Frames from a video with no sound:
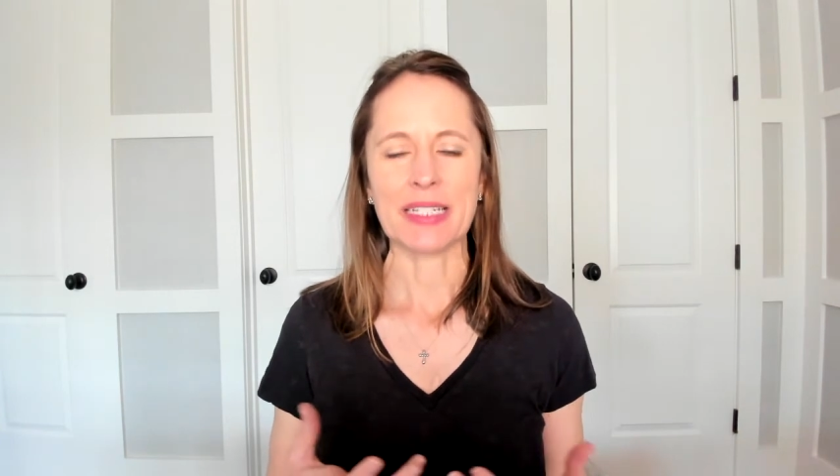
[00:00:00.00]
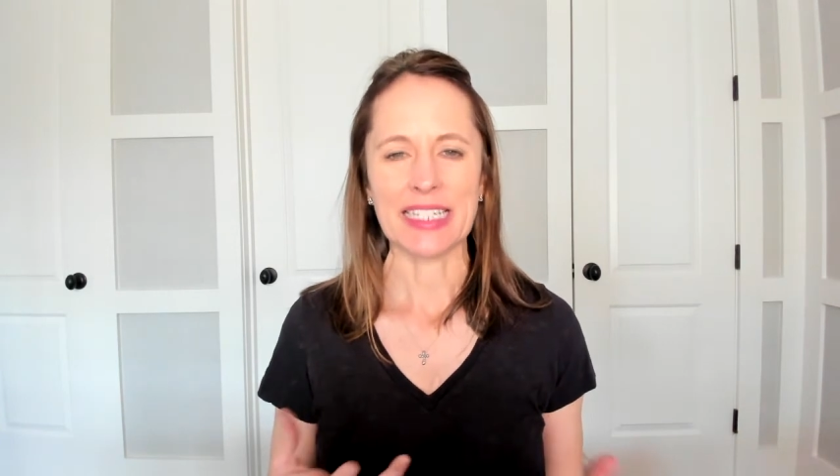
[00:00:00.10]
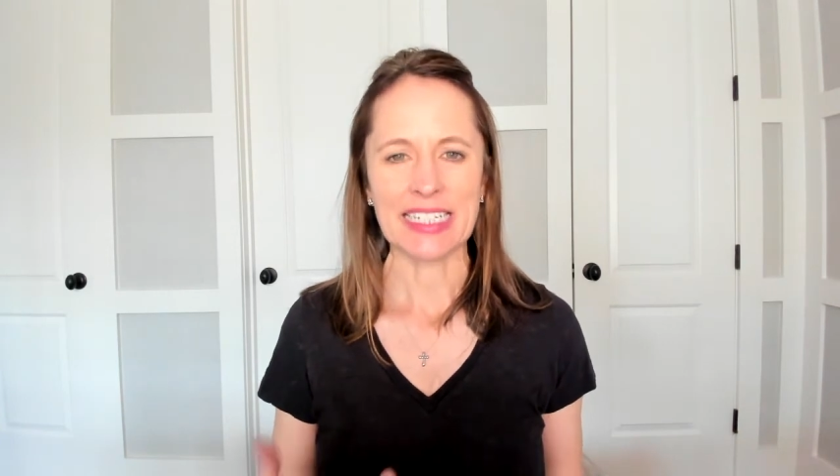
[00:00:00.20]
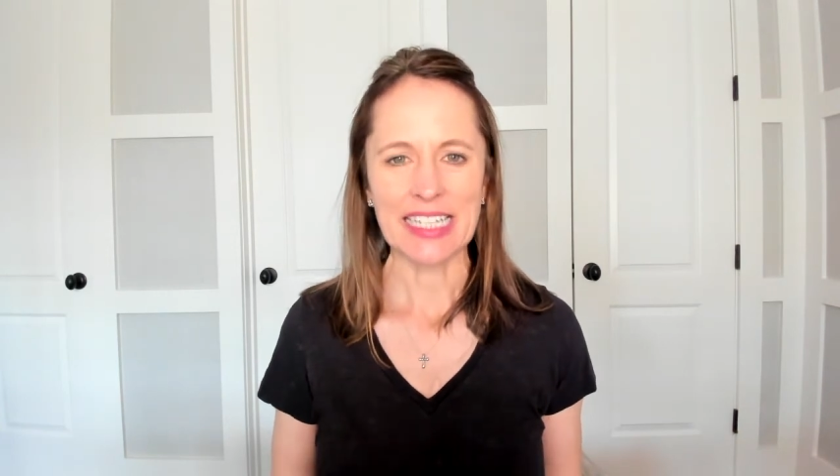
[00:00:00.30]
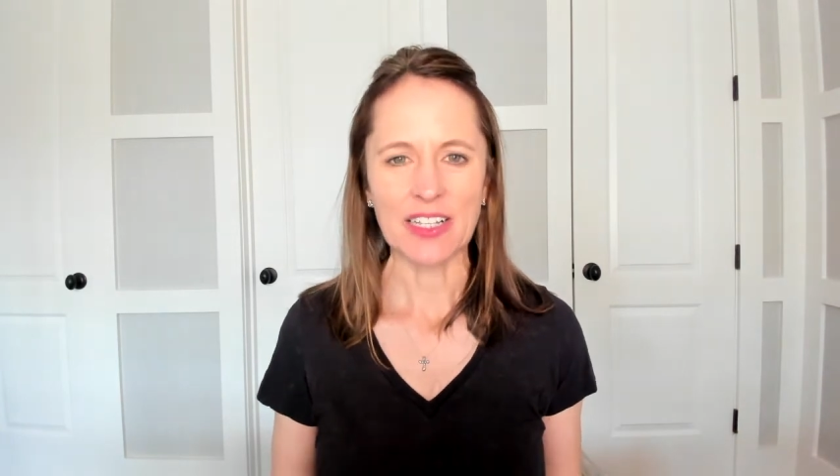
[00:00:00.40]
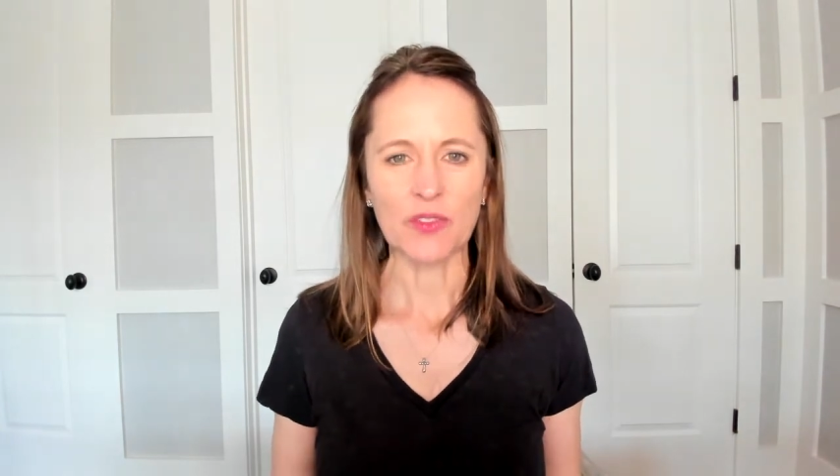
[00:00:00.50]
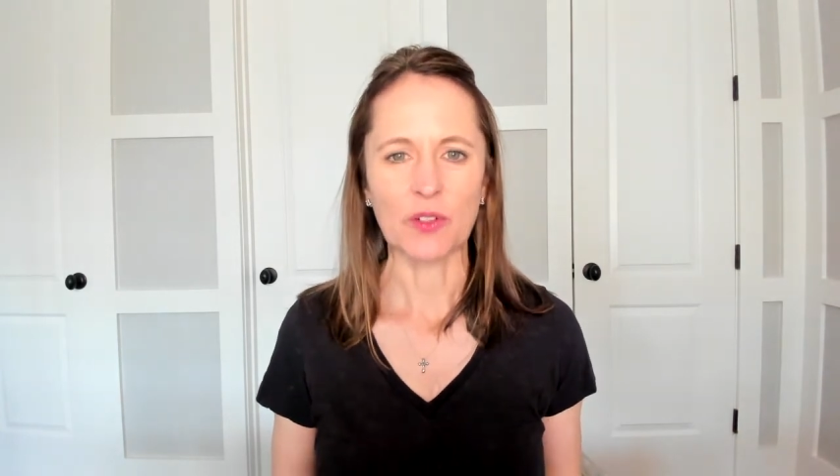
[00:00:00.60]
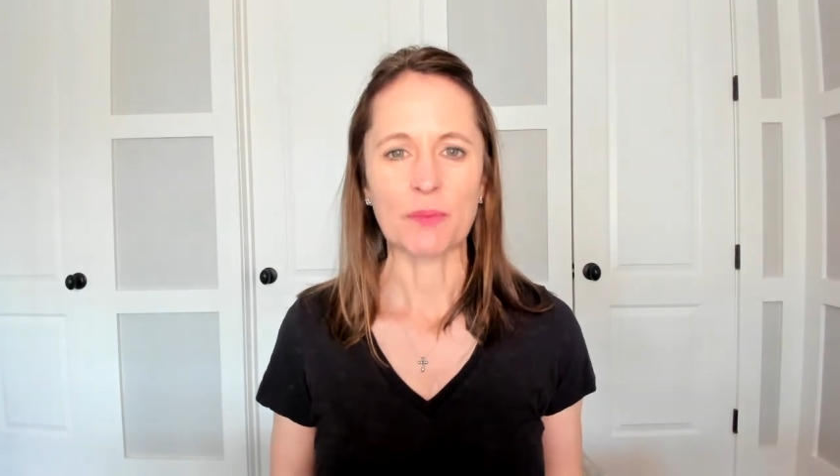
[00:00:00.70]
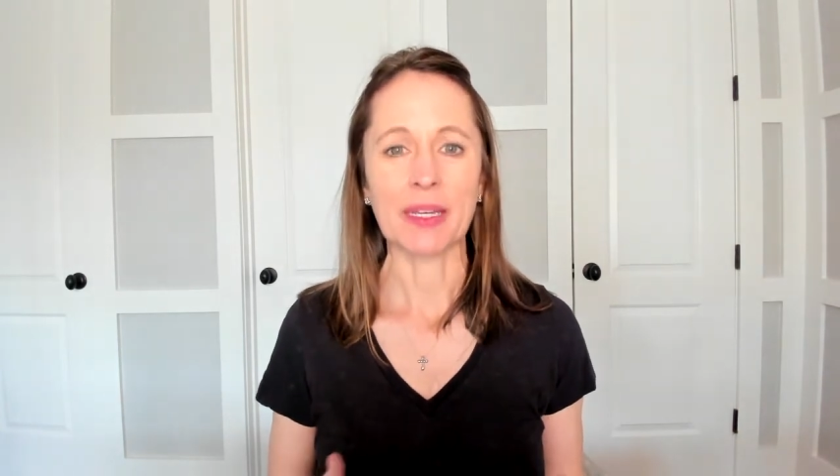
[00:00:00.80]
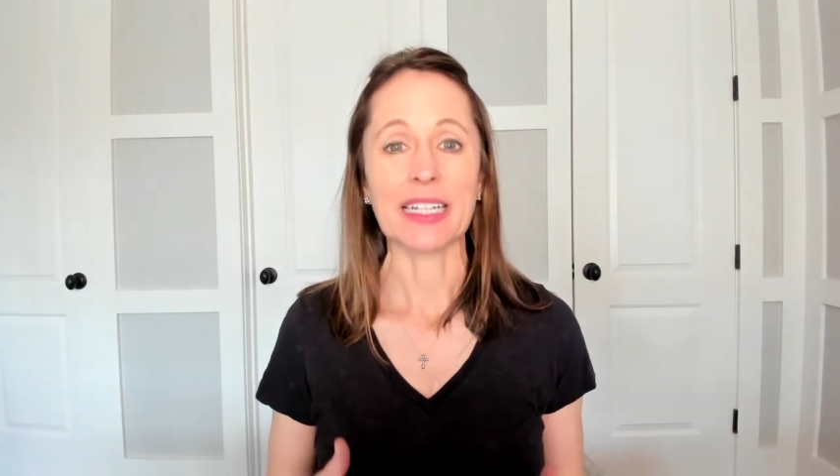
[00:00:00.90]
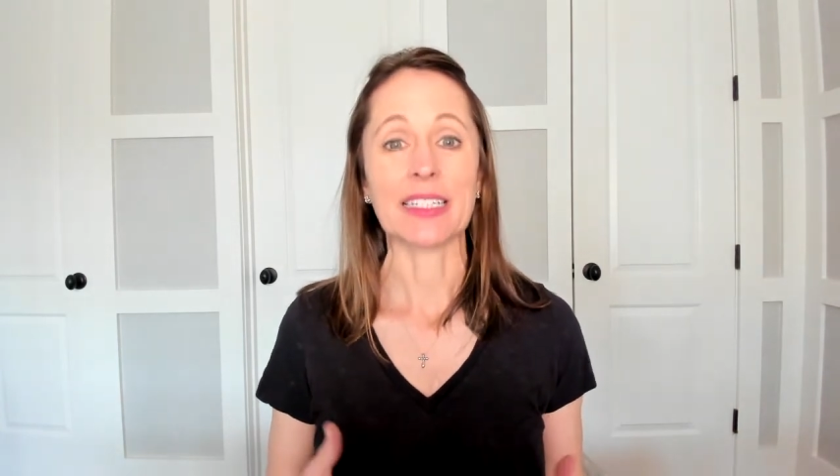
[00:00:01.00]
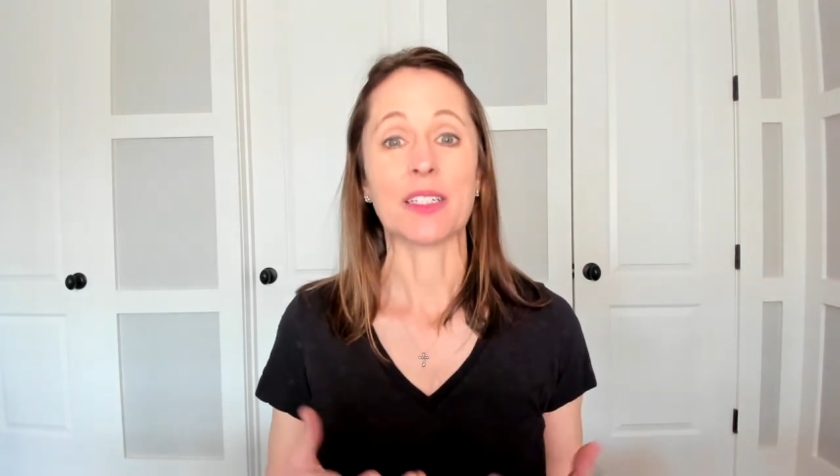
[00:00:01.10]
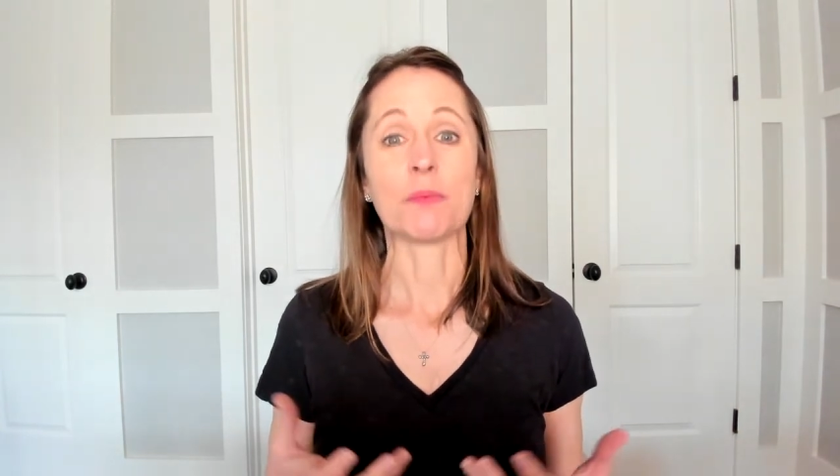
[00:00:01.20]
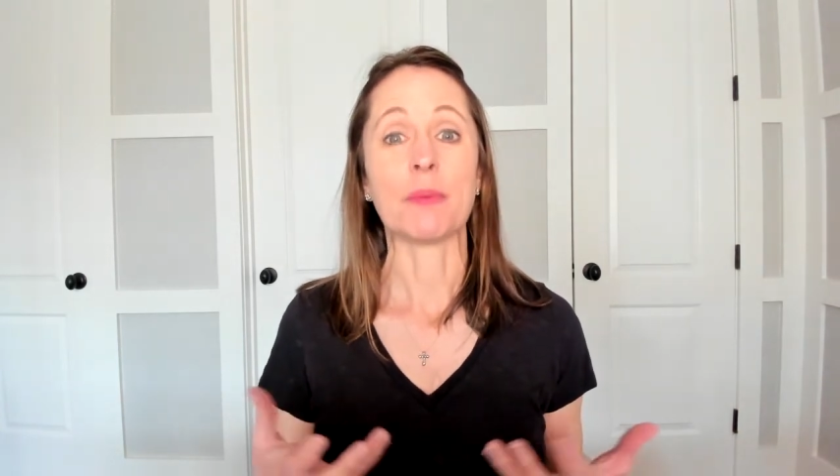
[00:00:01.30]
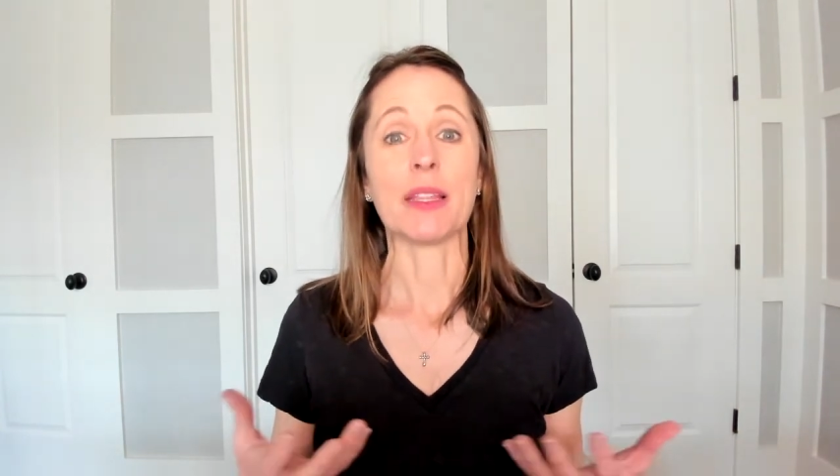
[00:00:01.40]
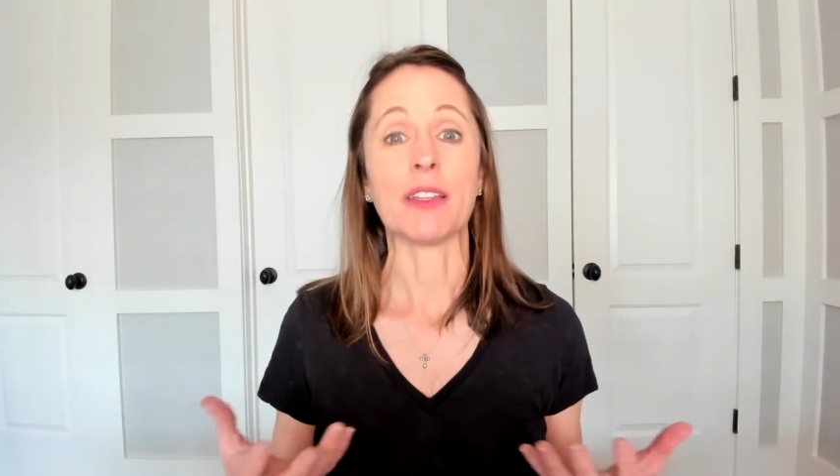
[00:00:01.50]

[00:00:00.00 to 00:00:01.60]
successful because it's been